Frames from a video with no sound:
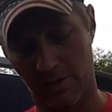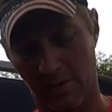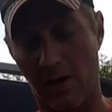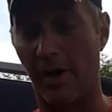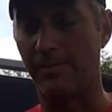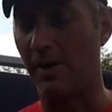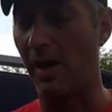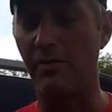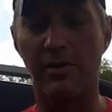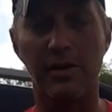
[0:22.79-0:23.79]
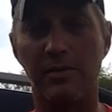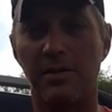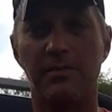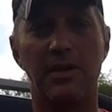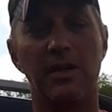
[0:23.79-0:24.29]
Alright, every
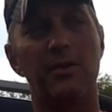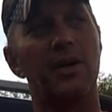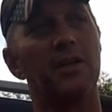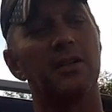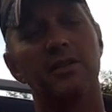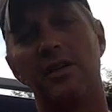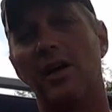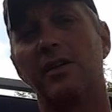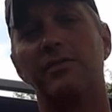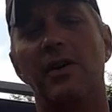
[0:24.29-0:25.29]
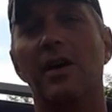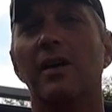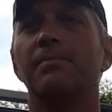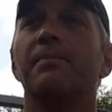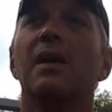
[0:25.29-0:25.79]
YouTube video out there that I could
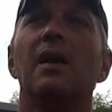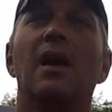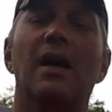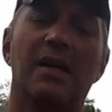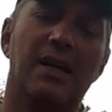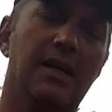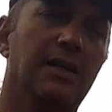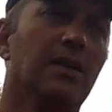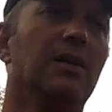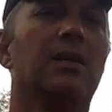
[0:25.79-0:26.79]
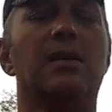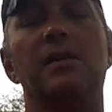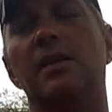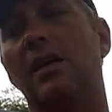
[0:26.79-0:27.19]
find had a heat gun, it